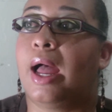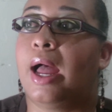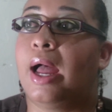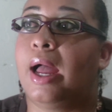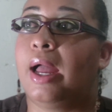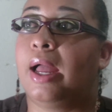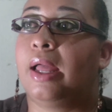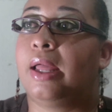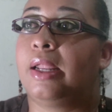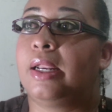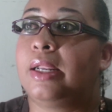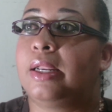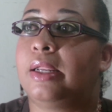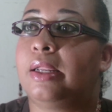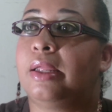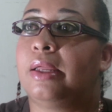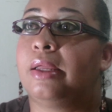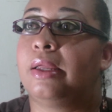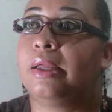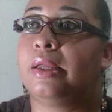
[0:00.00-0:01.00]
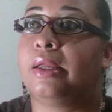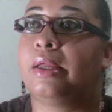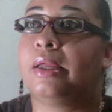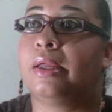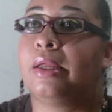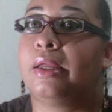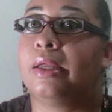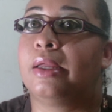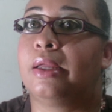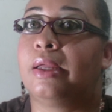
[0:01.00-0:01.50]
and
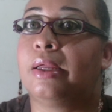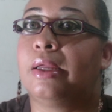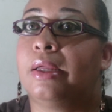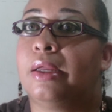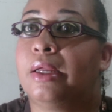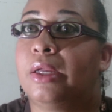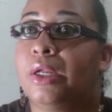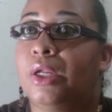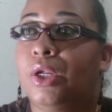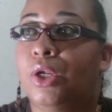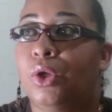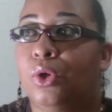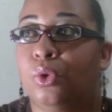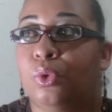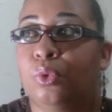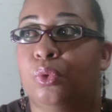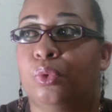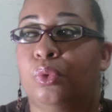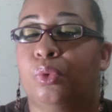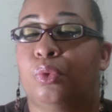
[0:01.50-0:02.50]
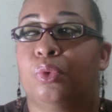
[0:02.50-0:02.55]
you know